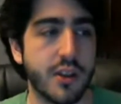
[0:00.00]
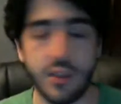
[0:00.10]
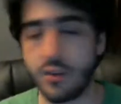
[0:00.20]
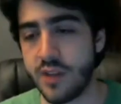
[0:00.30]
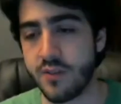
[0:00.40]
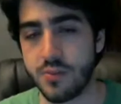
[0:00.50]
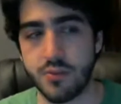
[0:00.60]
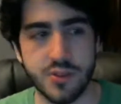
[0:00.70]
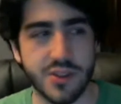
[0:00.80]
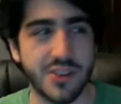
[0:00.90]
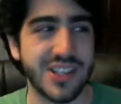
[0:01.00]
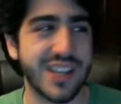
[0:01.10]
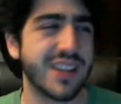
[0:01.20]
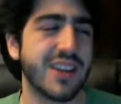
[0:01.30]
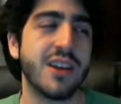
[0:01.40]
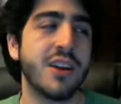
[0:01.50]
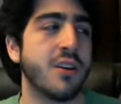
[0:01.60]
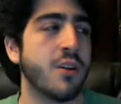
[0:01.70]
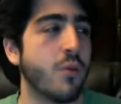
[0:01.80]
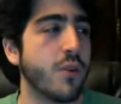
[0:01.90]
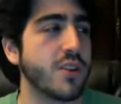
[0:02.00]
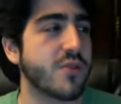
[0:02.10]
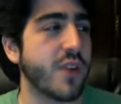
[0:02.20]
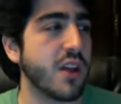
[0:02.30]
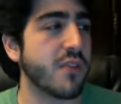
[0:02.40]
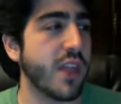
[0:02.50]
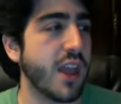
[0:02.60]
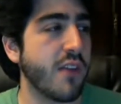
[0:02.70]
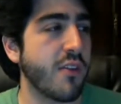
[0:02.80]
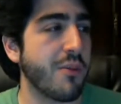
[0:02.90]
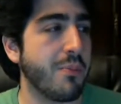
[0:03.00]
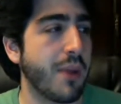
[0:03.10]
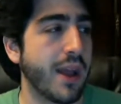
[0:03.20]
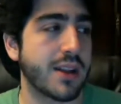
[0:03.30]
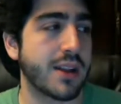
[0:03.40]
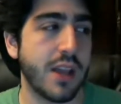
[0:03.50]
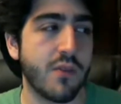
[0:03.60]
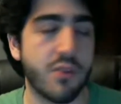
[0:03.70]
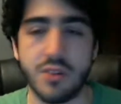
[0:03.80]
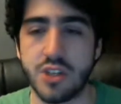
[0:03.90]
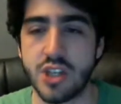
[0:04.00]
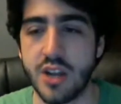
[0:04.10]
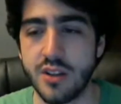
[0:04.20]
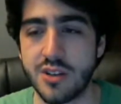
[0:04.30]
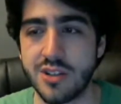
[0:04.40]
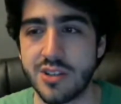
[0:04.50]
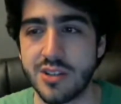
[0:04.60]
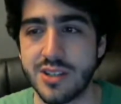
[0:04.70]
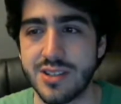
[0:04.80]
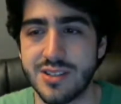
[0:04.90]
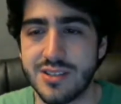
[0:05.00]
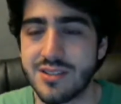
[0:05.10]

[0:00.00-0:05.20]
they'll never. I was like, when has Valve ever backed down from a challenge? That's